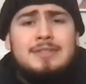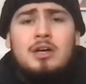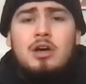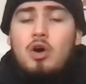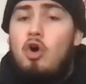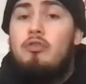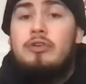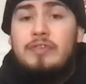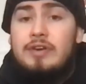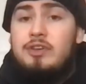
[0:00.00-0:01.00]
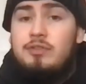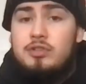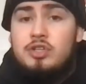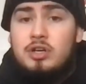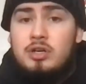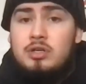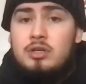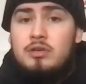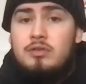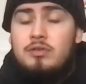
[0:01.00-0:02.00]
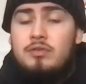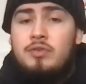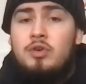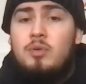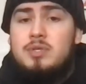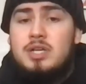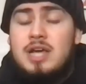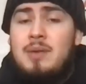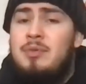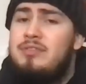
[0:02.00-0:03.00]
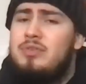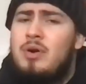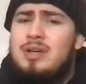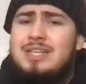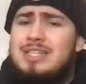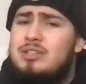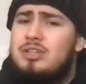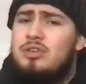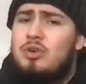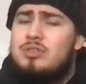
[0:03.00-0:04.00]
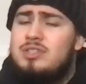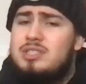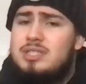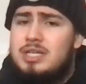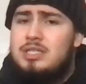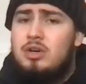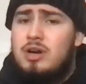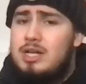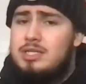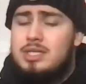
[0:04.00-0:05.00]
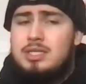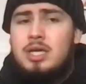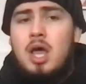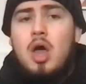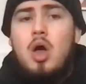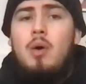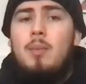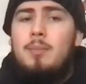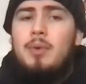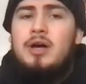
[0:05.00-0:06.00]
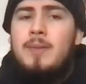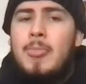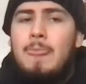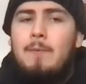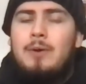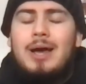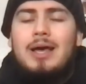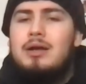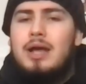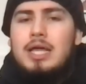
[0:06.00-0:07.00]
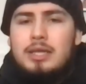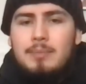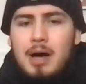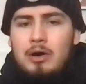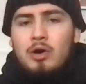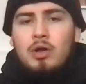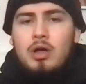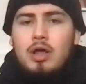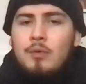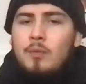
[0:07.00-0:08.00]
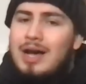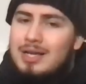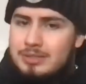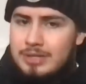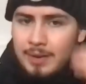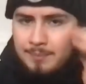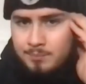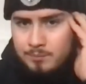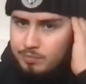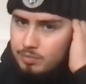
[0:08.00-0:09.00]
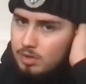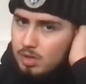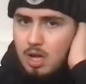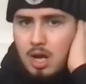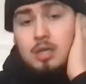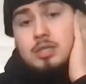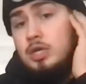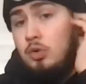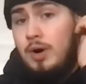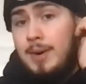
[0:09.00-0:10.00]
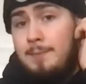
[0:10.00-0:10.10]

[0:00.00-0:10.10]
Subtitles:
over 50 for sure. Field goal percentage. I want to say it's closer to 60 or at 60, but we're not hearing anything about it. And why is that? I'll tell you why.